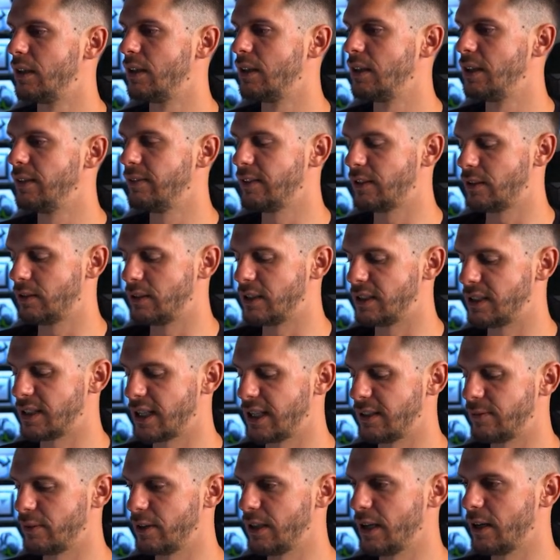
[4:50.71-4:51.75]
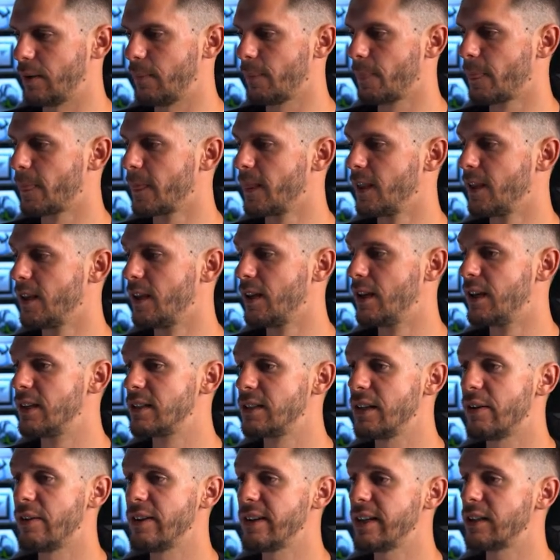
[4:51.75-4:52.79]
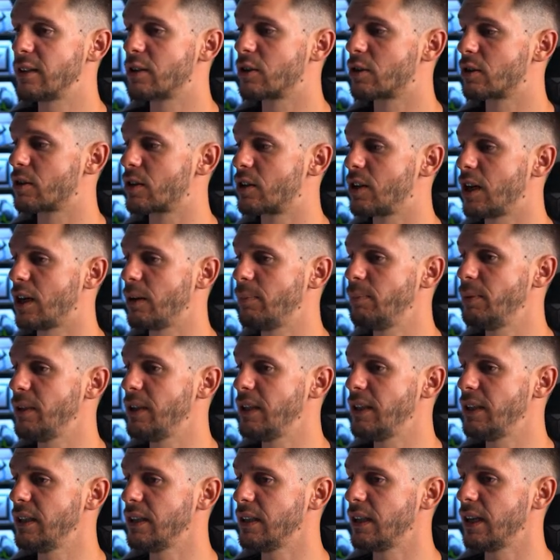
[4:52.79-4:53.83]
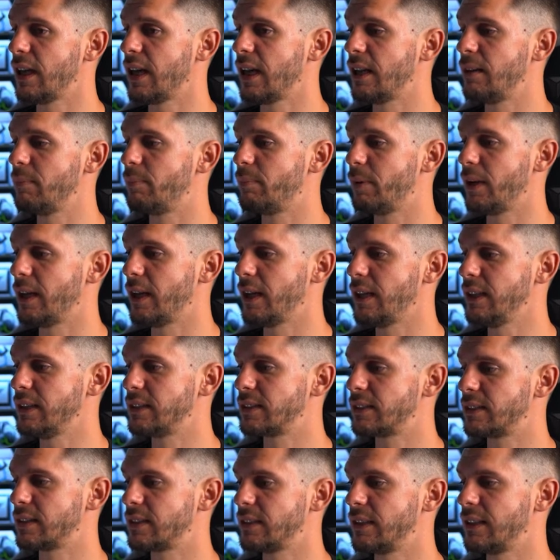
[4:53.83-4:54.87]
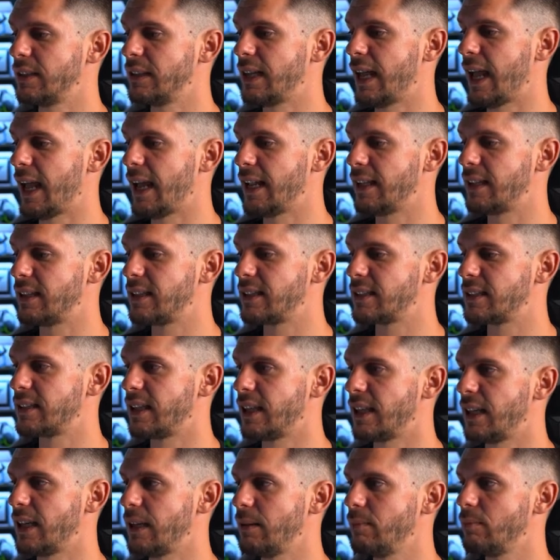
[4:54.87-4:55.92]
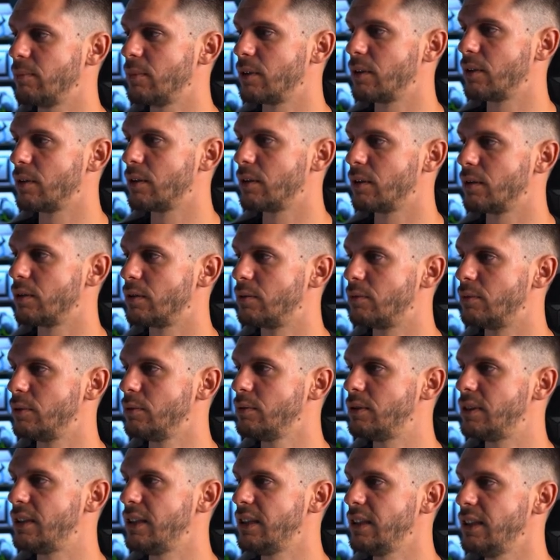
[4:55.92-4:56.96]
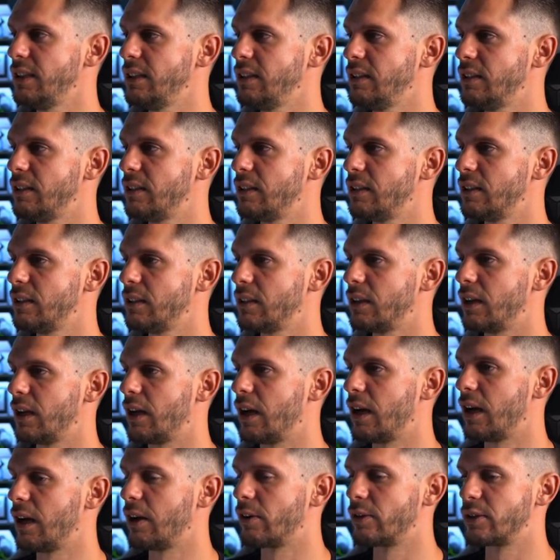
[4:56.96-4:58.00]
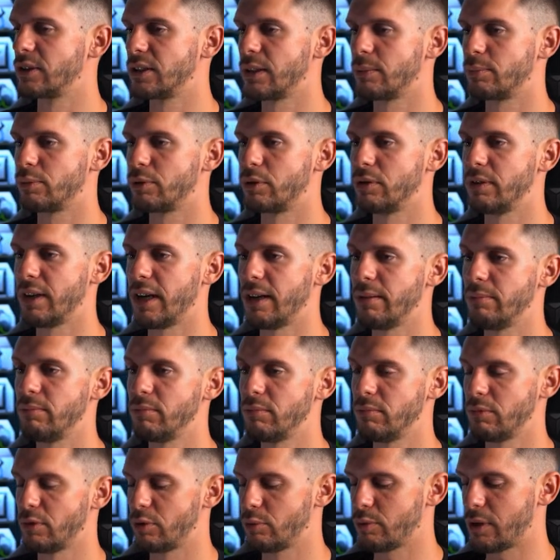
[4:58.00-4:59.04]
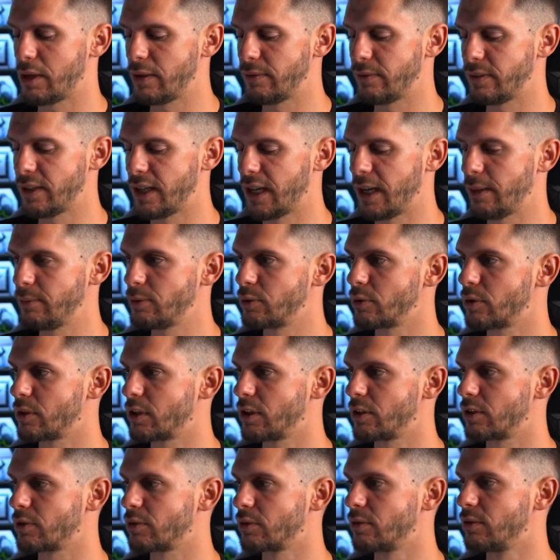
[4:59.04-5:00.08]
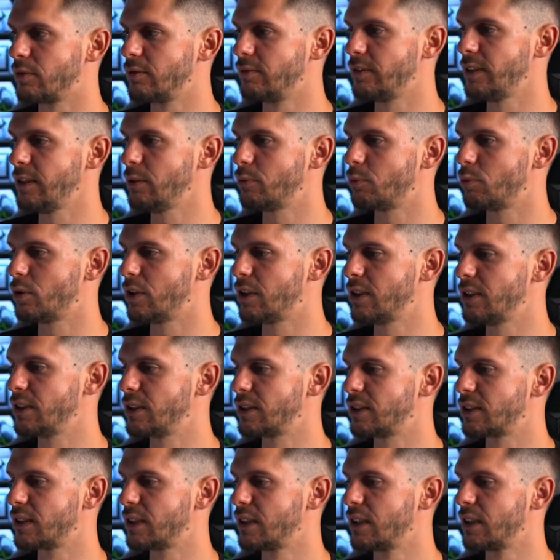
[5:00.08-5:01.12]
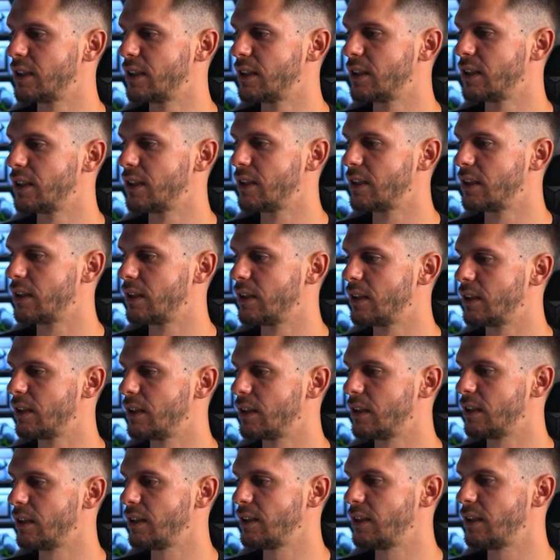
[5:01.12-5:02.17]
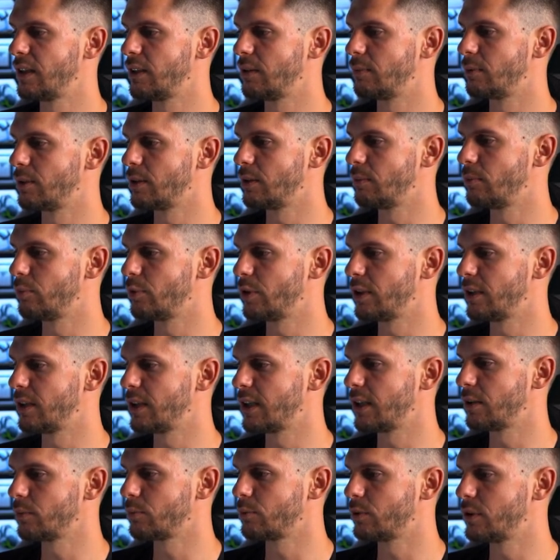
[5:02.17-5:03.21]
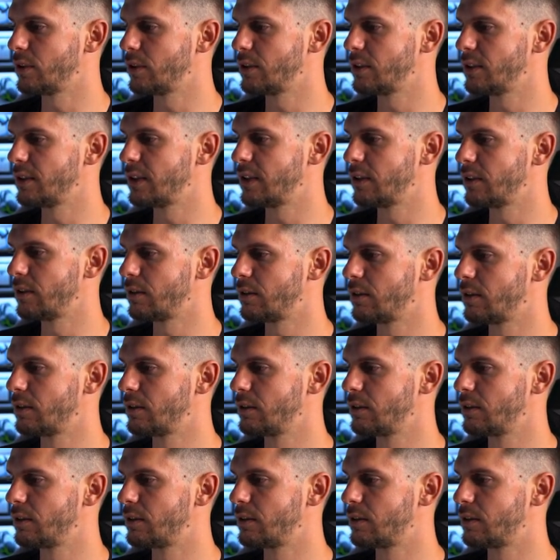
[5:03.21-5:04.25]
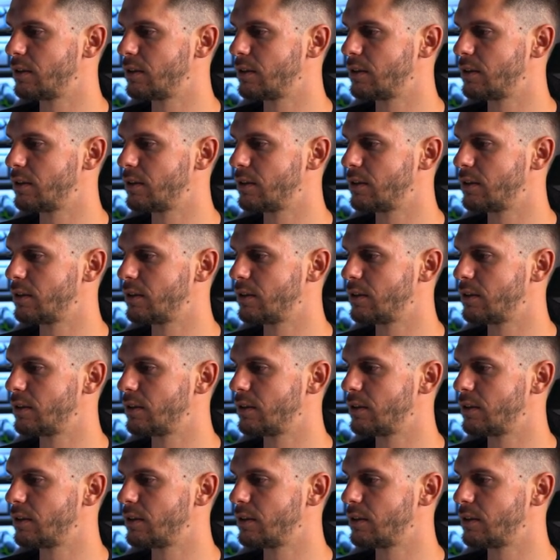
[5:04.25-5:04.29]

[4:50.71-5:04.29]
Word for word: leave it to the side for now. Now I can copy and paste that same routine or subprogram 12 times, so control V once. Here I'm going to bring that one here on